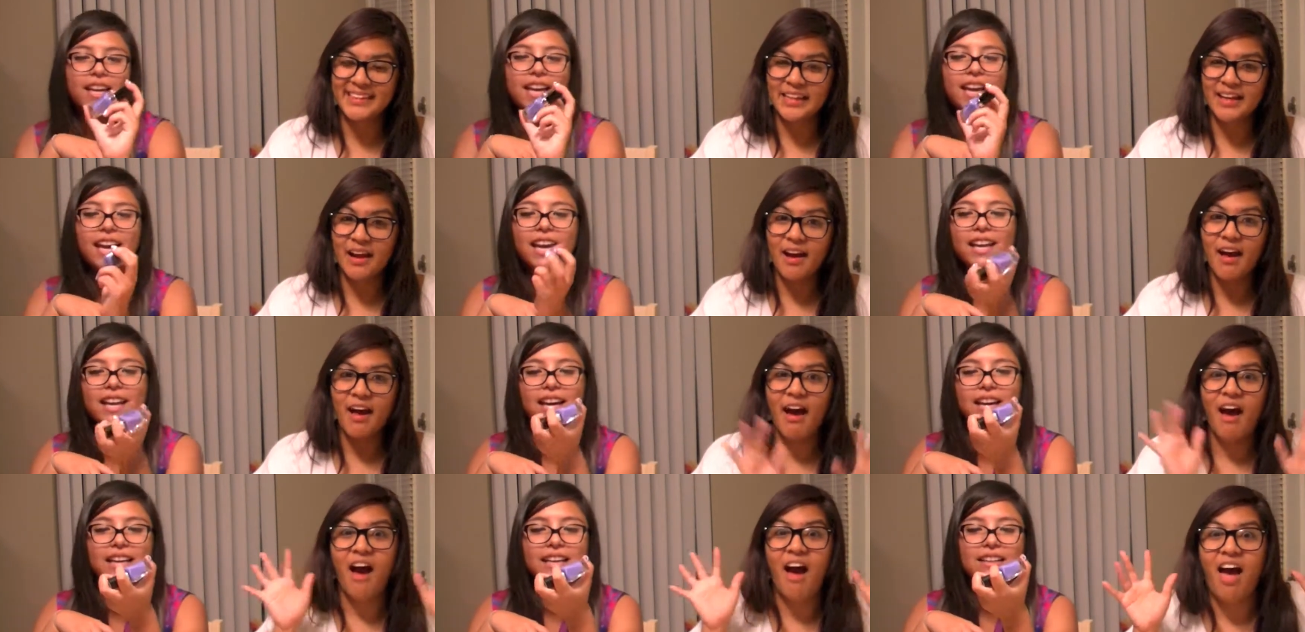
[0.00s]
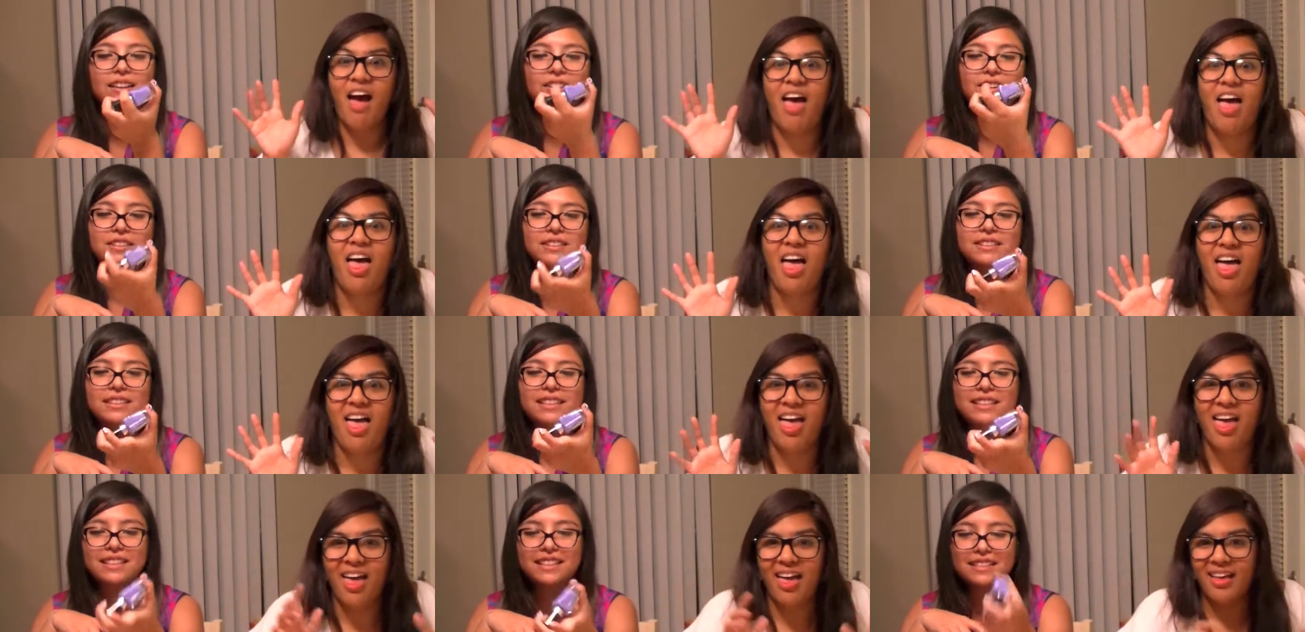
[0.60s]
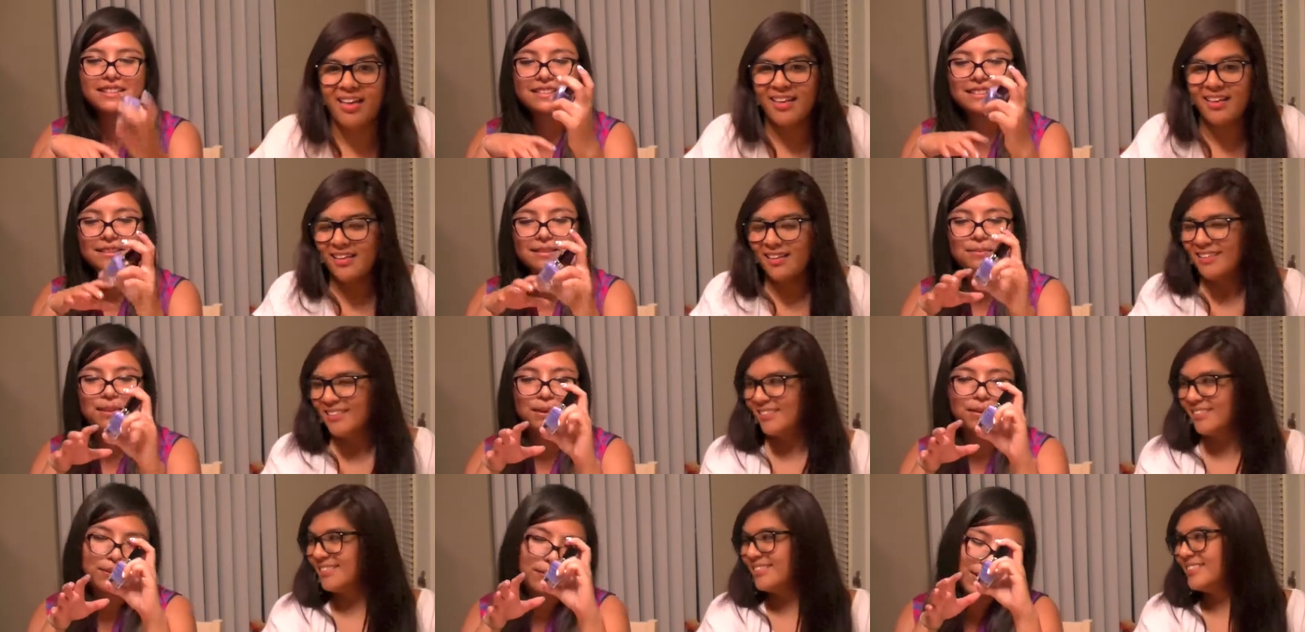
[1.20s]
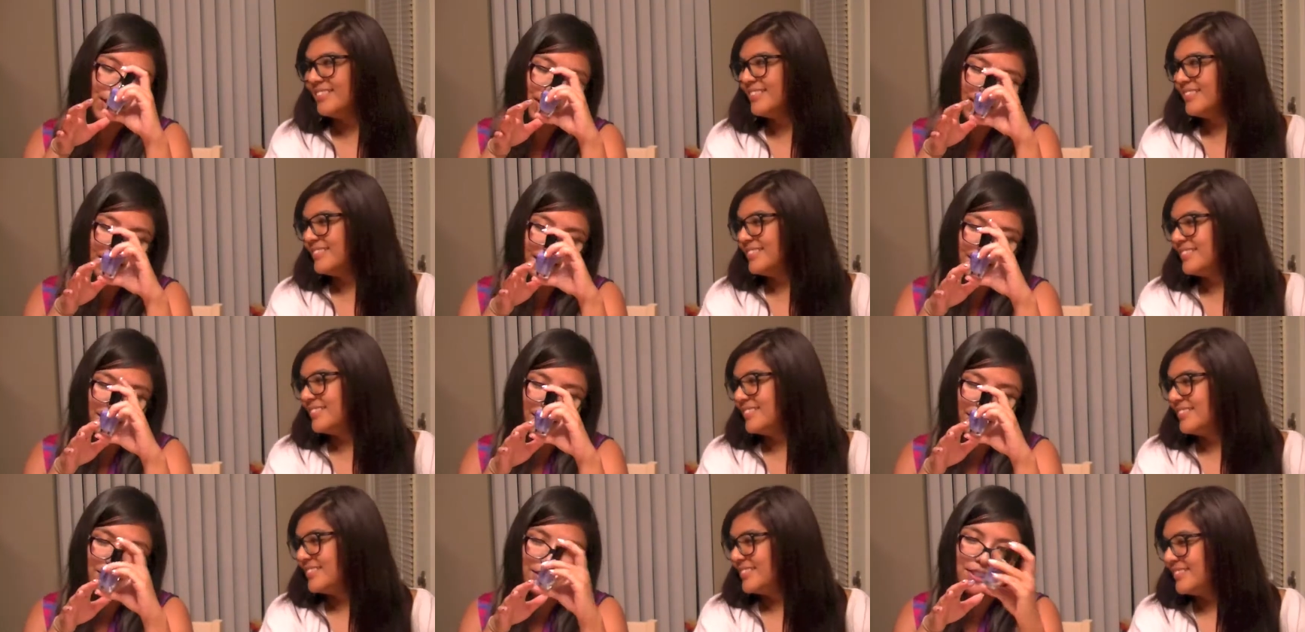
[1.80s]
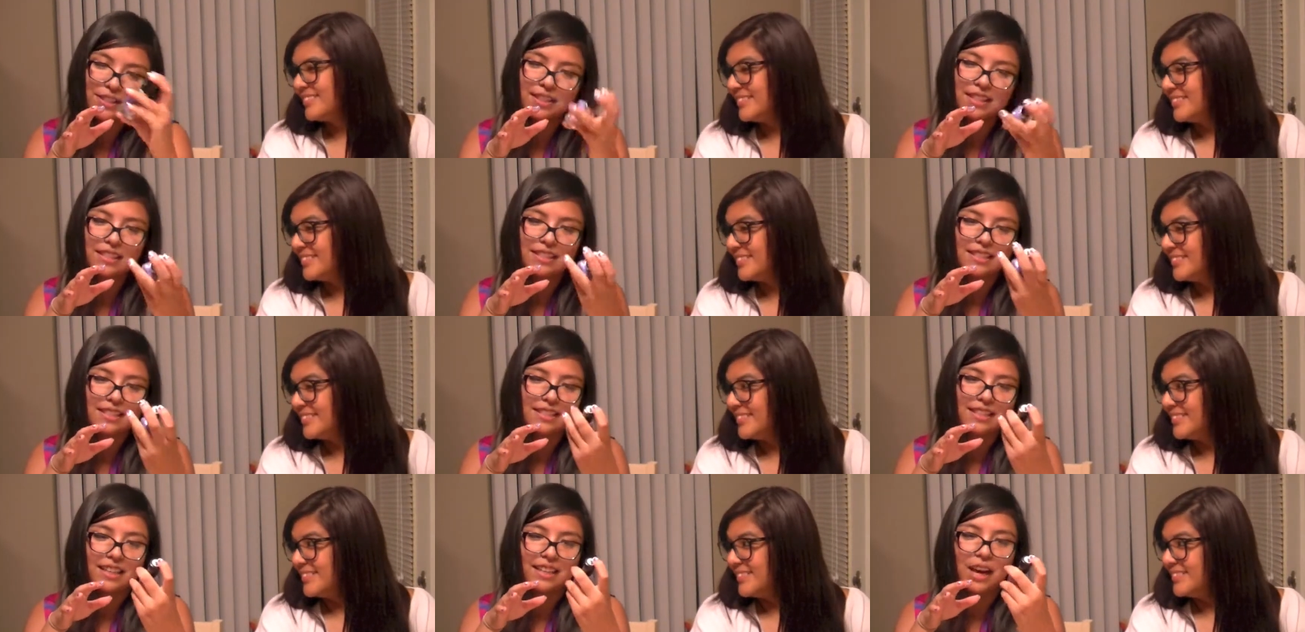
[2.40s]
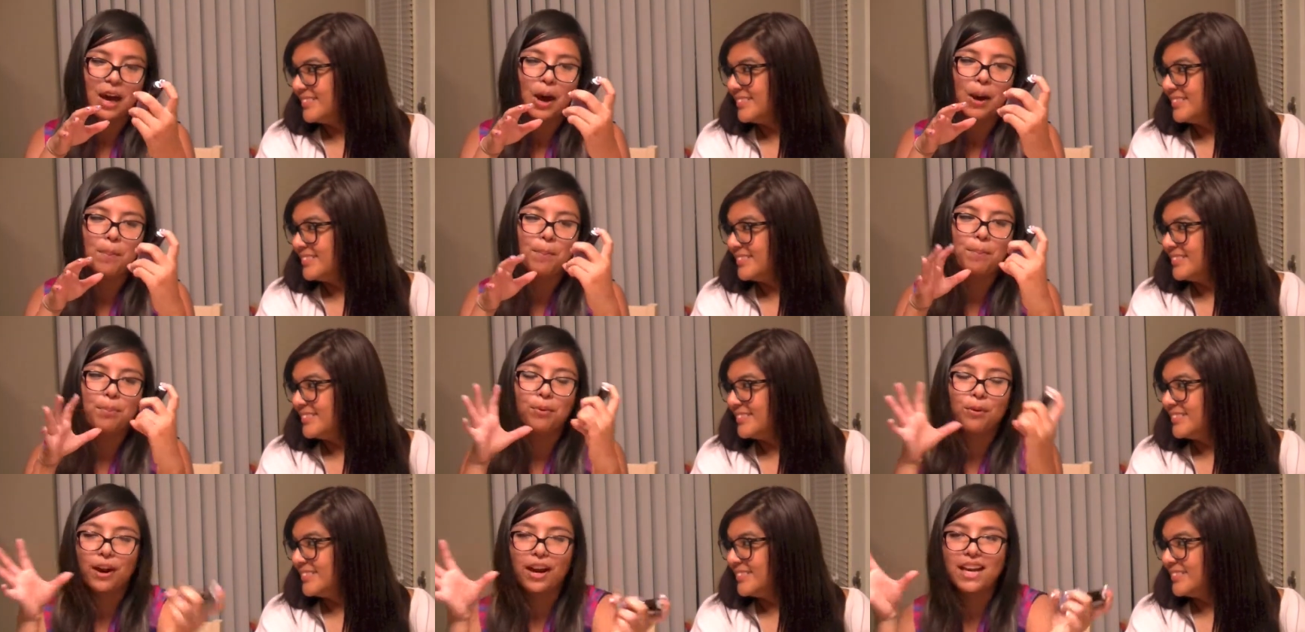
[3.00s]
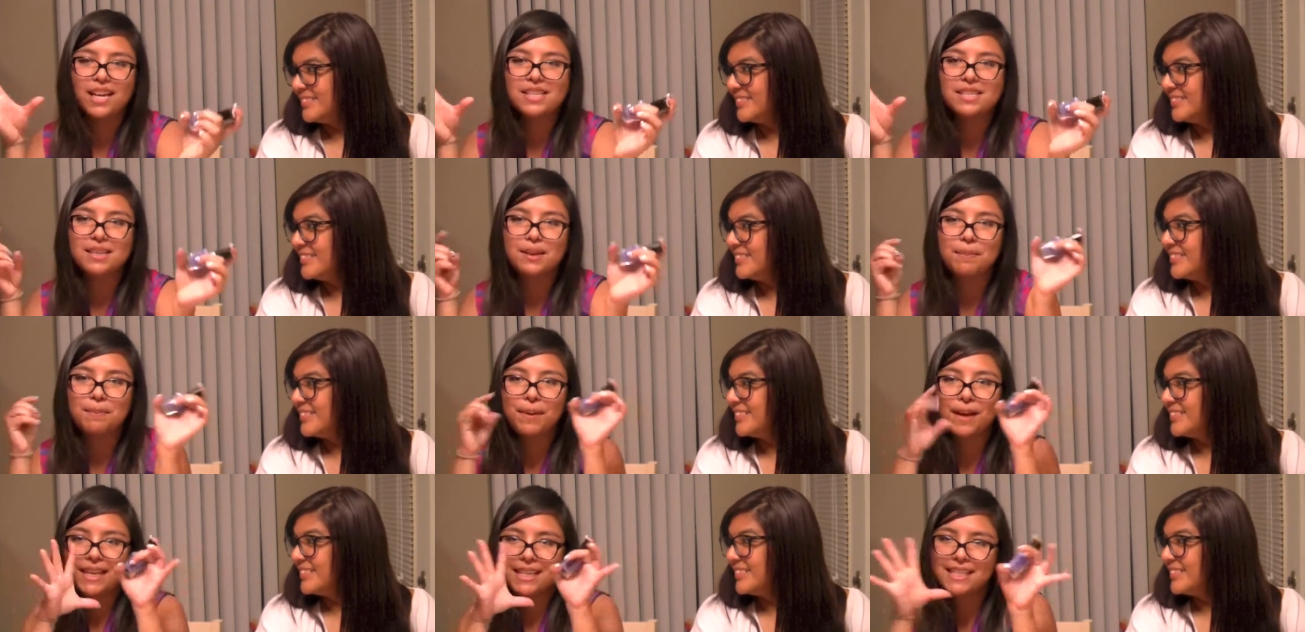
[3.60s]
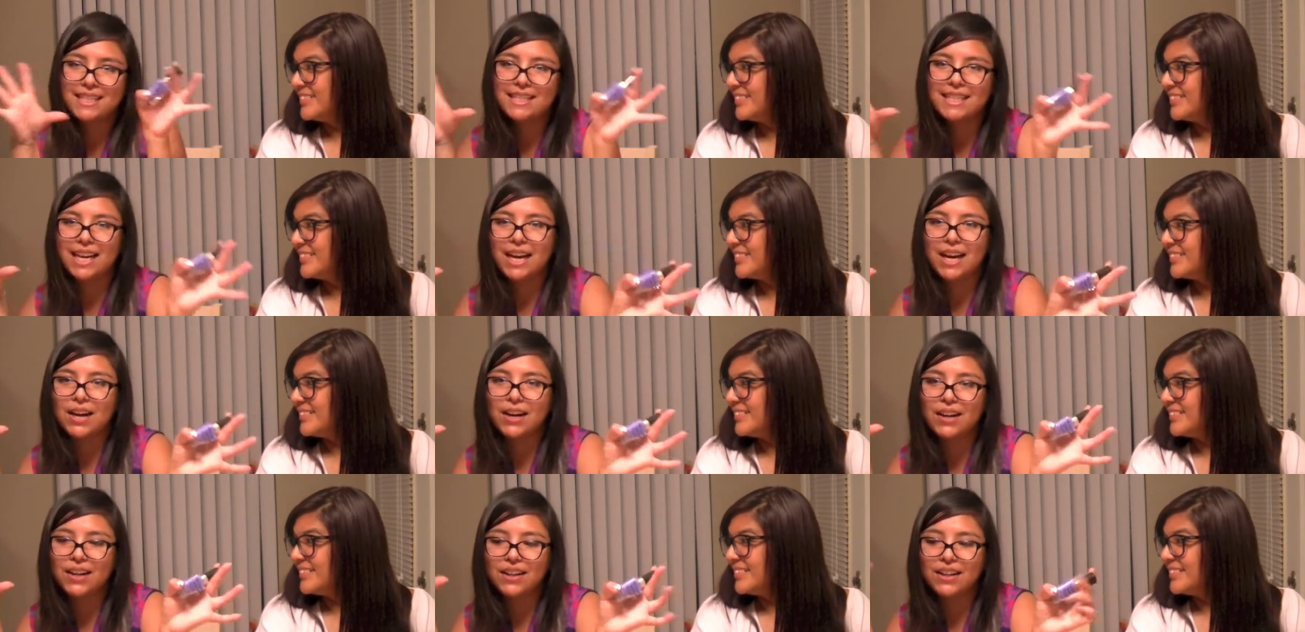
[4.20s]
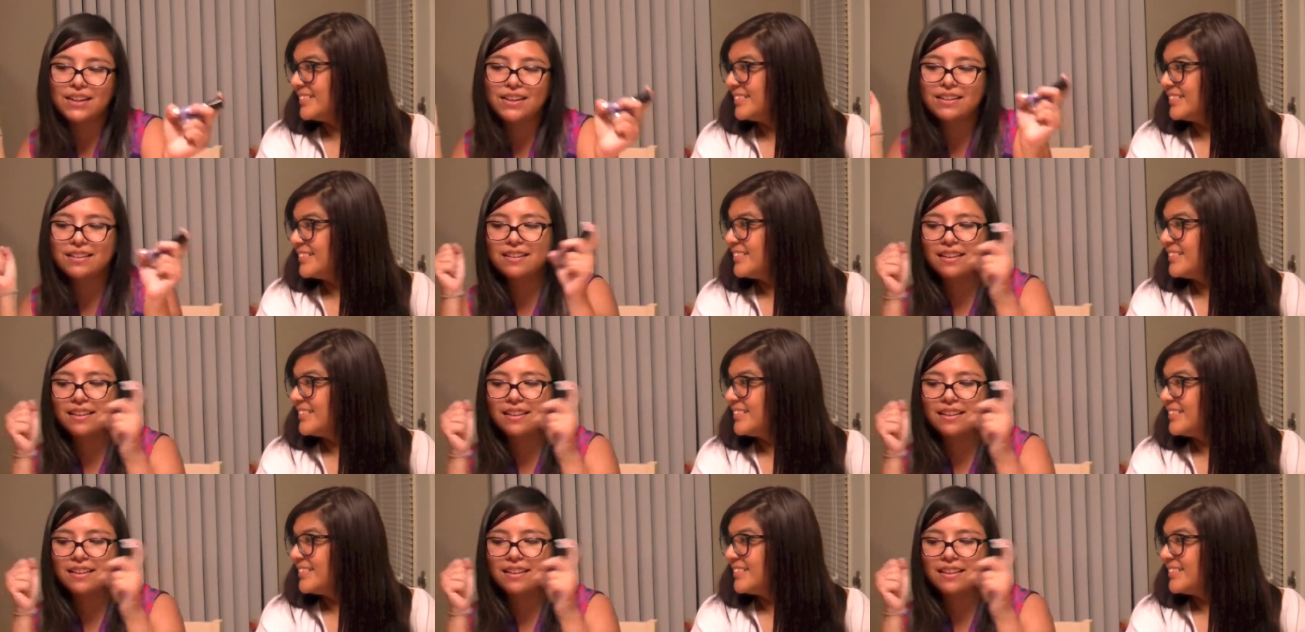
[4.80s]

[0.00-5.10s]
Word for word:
Speaker 1: And I honestly think this is my favorite color just because it's like a bright pastel.